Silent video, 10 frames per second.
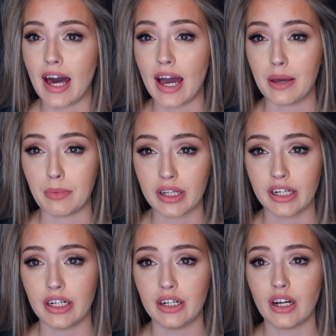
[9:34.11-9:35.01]
I am
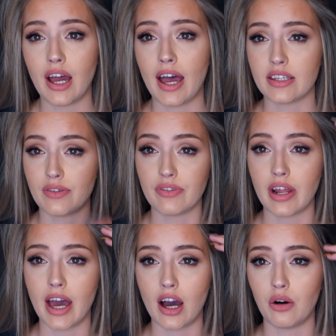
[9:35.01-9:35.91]
clear as of
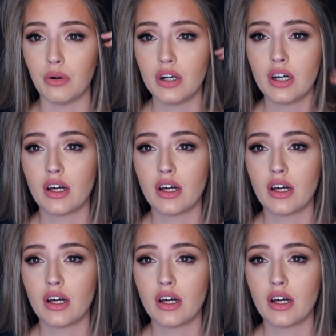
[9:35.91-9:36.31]
now.